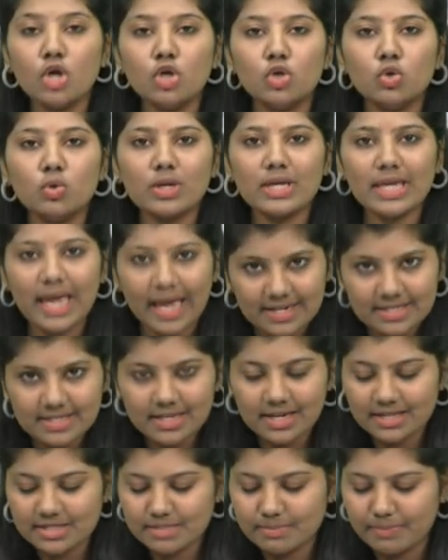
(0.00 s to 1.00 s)
to
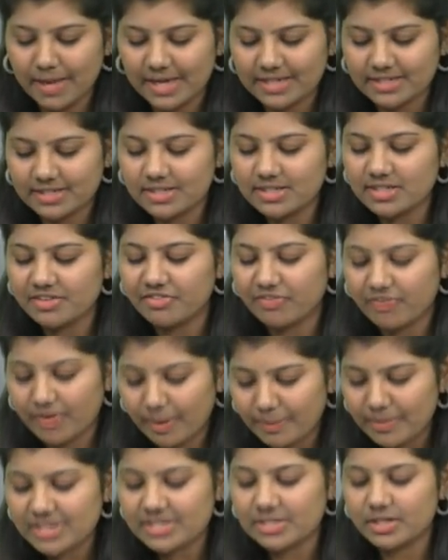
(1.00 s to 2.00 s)
cancel his patent
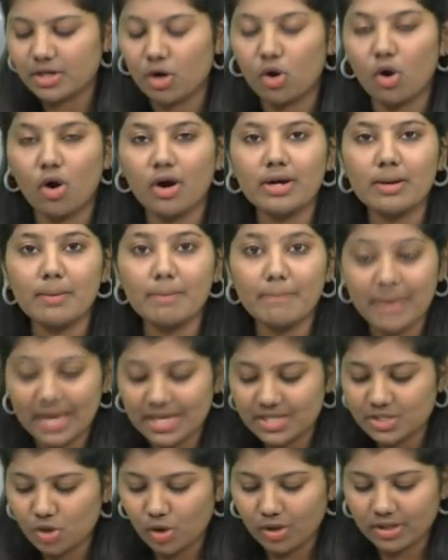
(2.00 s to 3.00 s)
from its record
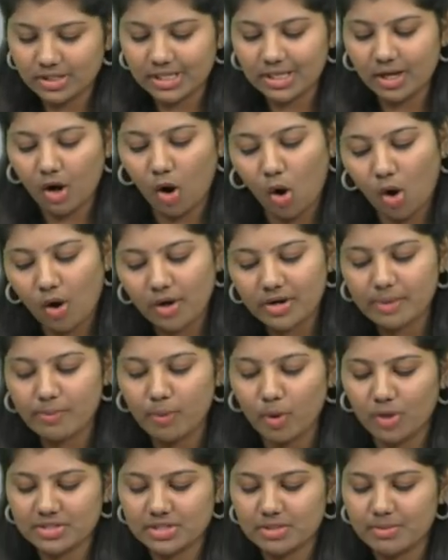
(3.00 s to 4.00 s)
based on the order
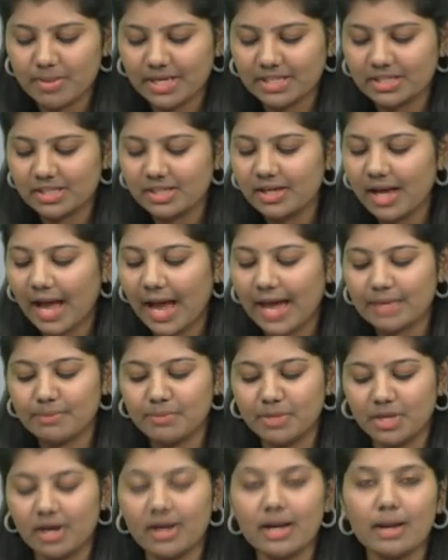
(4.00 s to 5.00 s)
passed by the
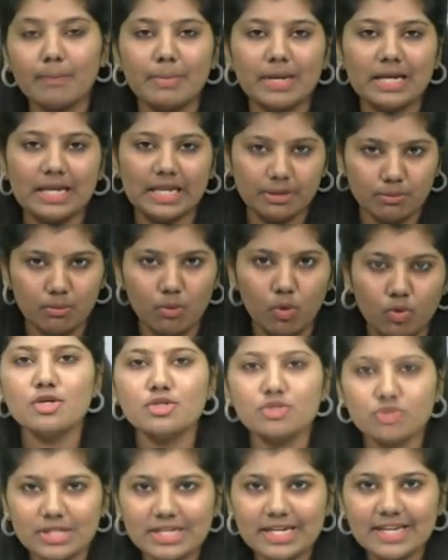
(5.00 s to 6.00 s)
IPR appellate board.
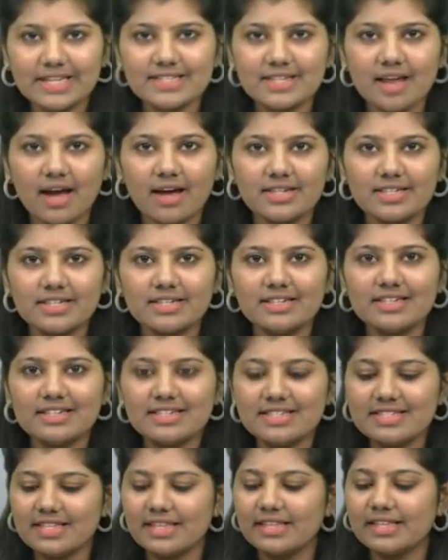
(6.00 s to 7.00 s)
So the next article
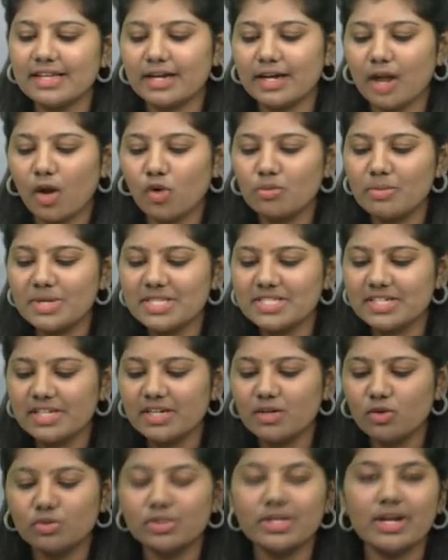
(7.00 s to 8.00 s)
is the Cloudburst
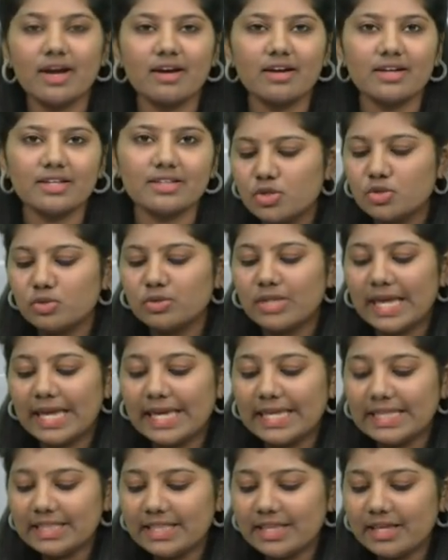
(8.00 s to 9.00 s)
in Uttarakhand. So the
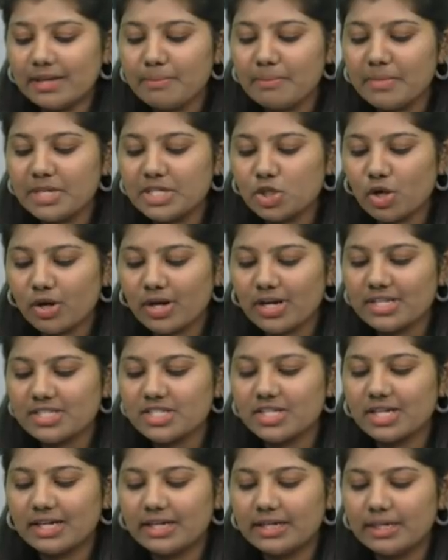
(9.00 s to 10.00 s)
Indian
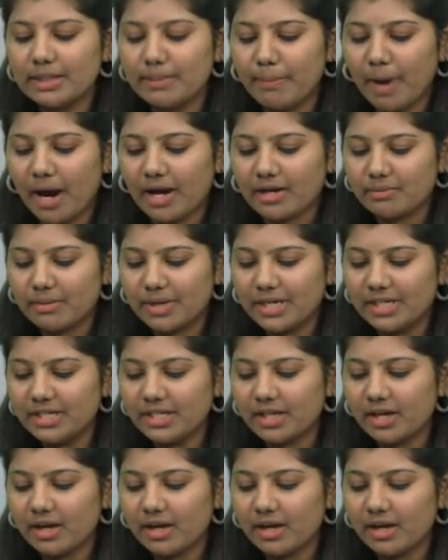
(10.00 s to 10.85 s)
Meteorological Department